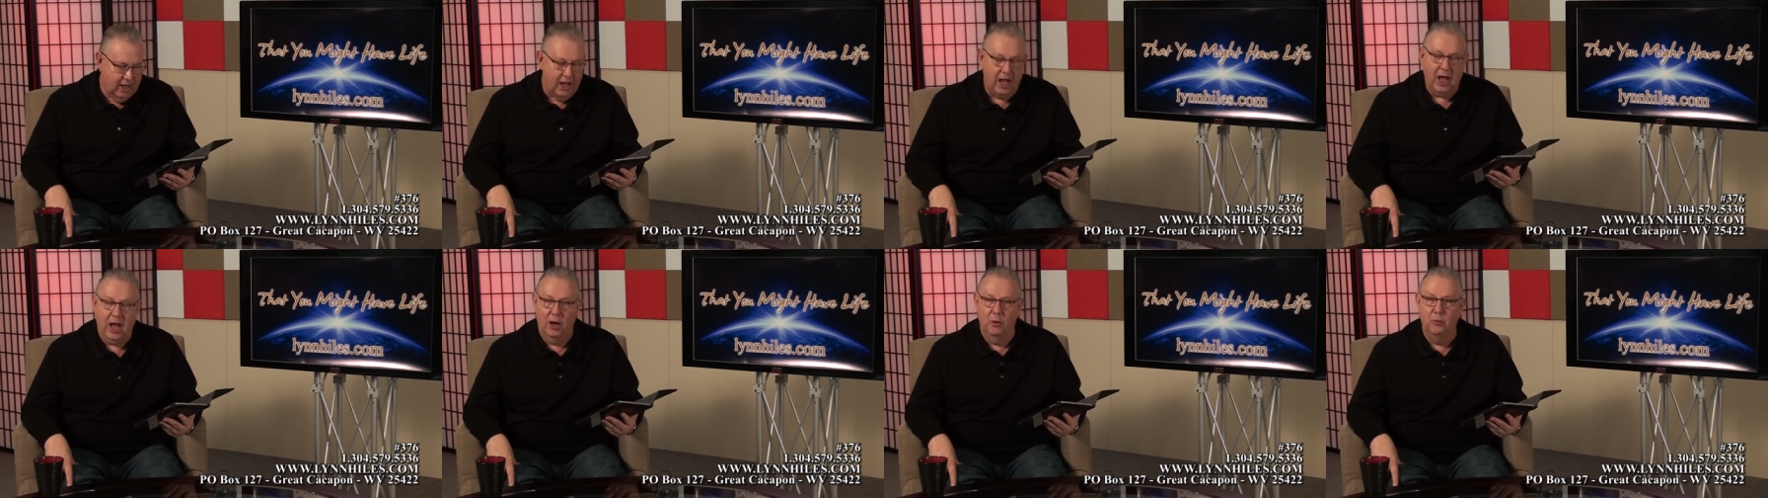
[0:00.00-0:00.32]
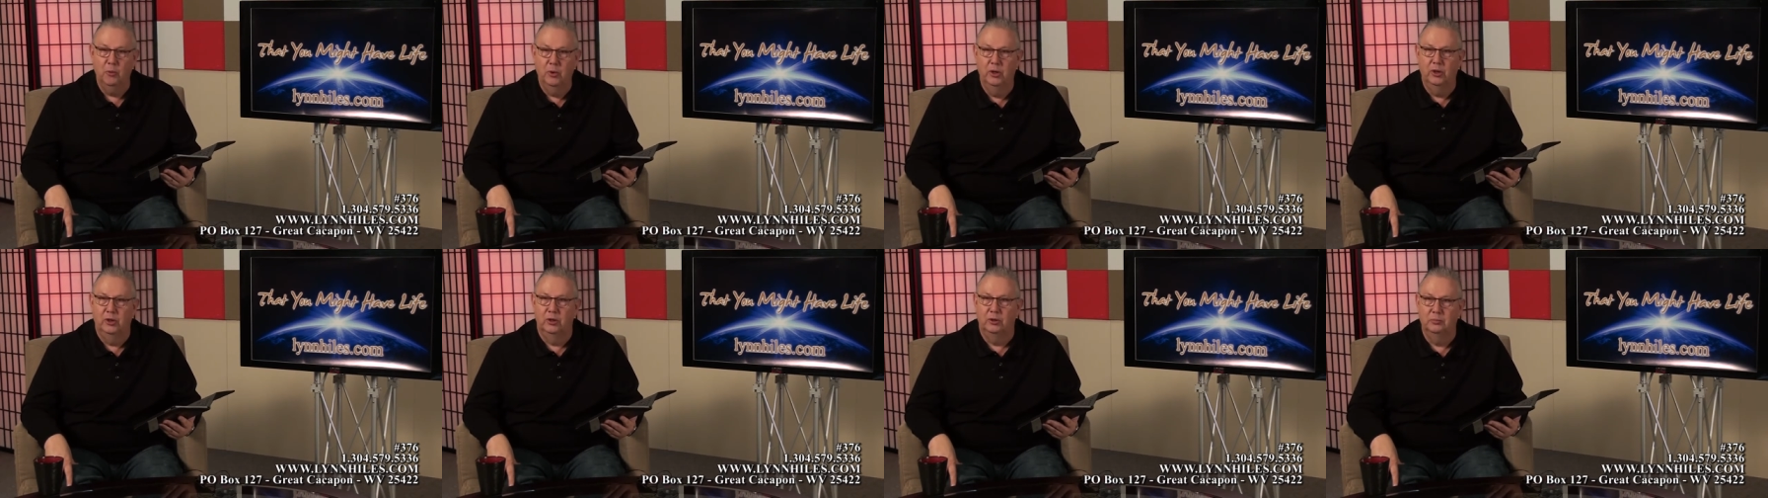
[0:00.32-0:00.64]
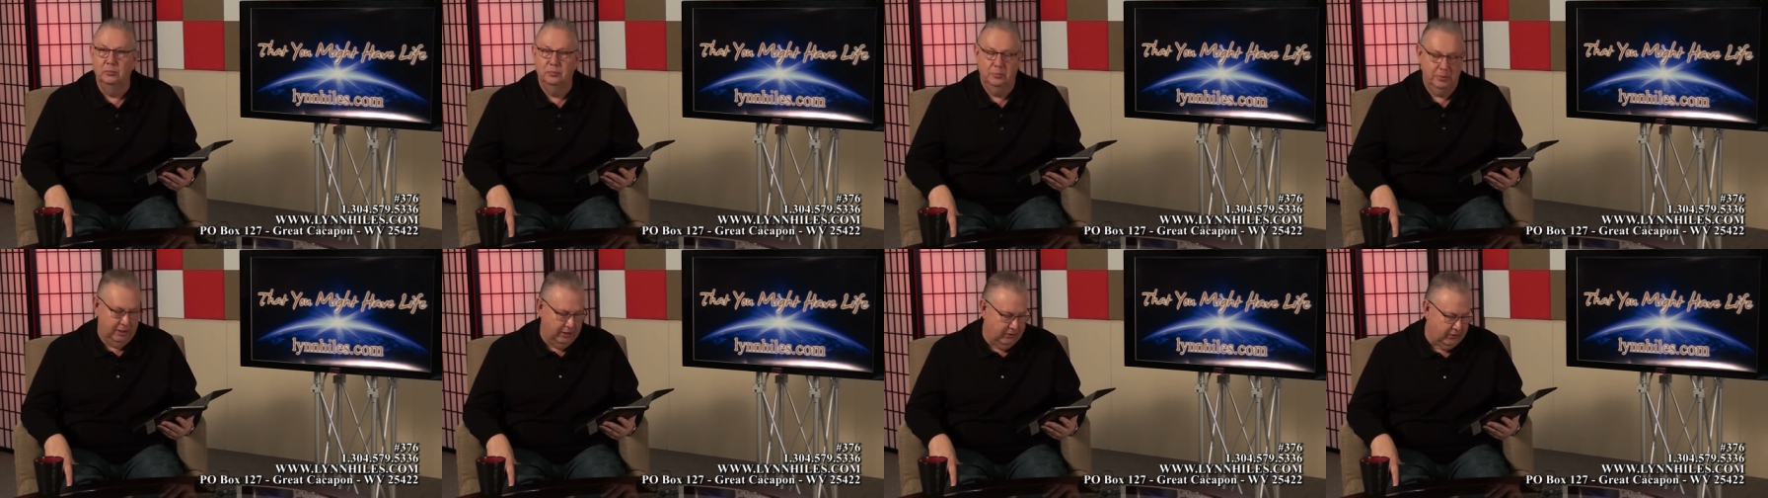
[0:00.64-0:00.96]
I will,
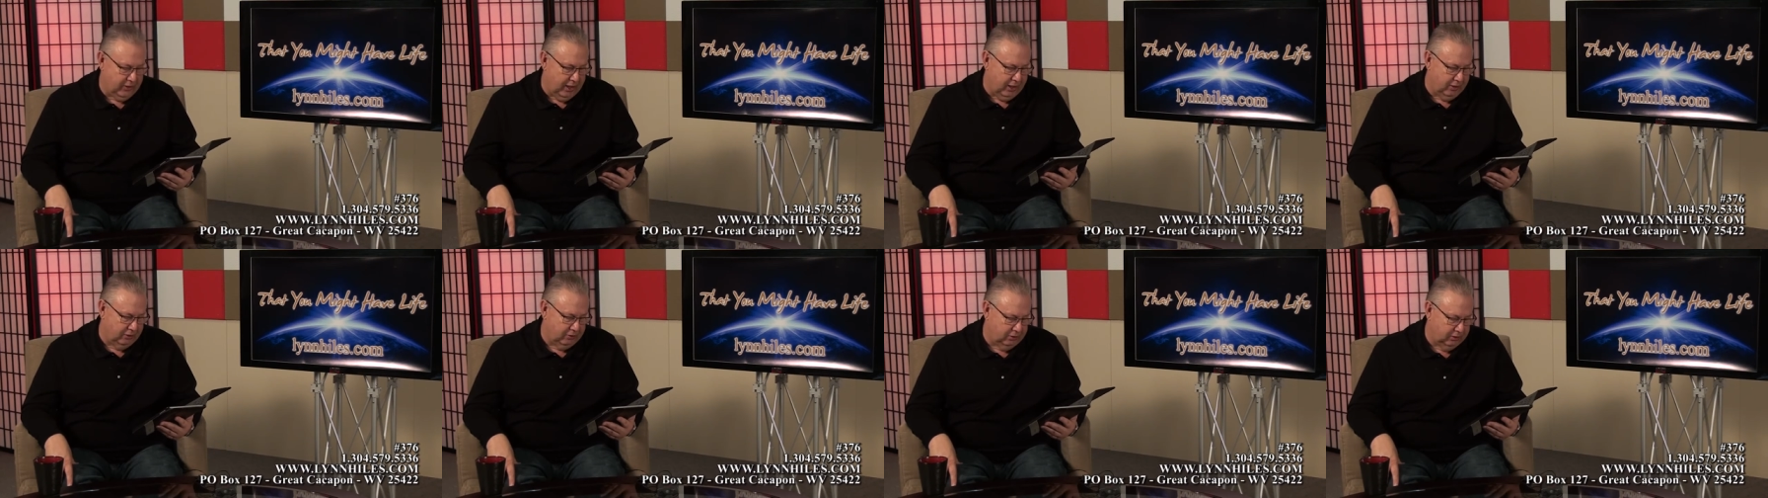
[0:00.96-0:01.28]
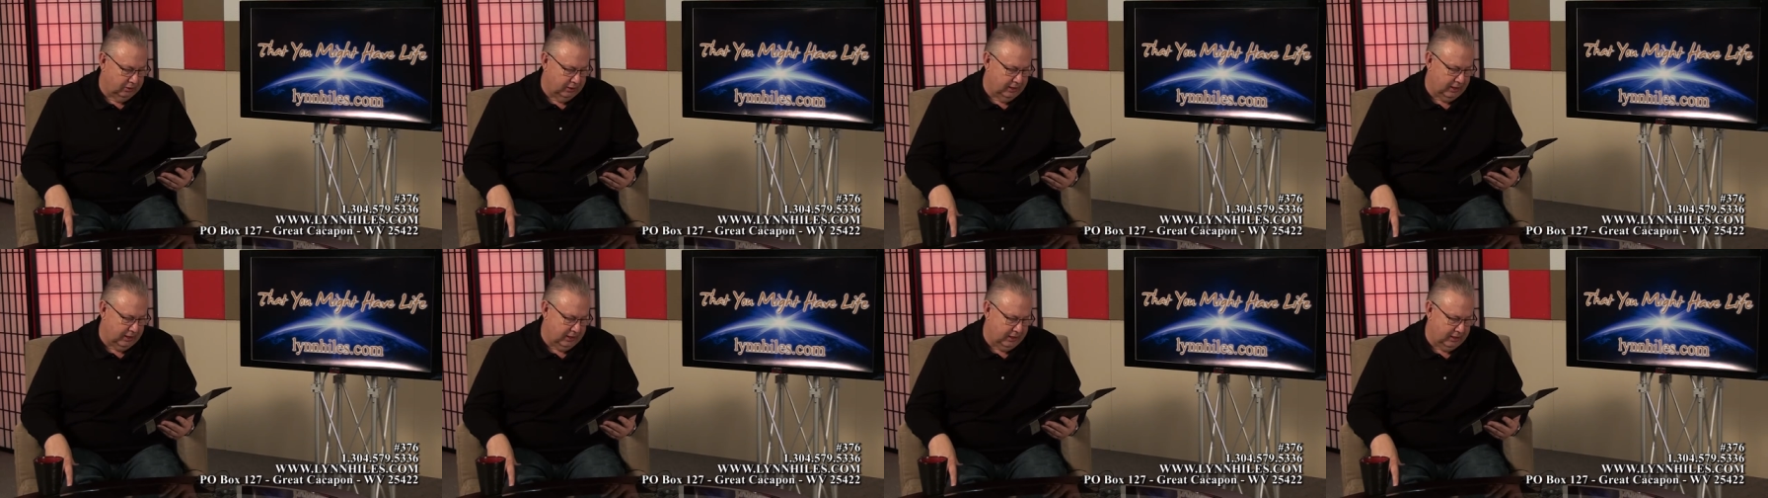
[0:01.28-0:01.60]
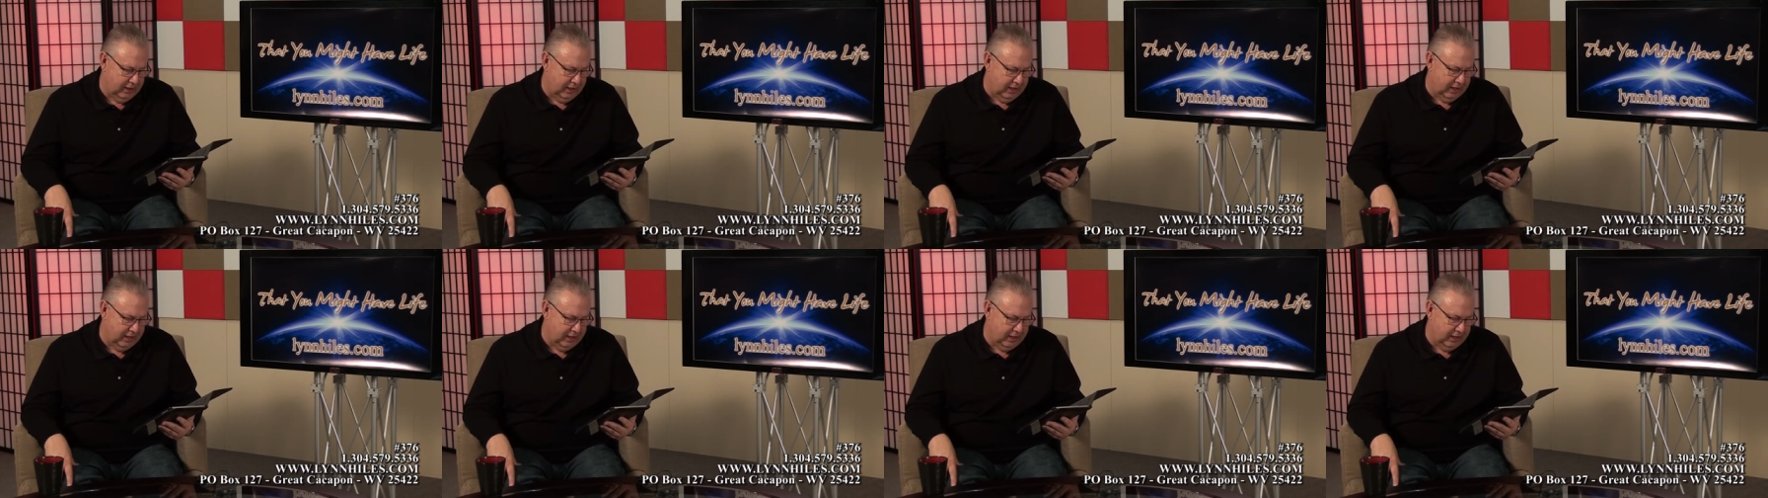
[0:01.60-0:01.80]
be thou clean.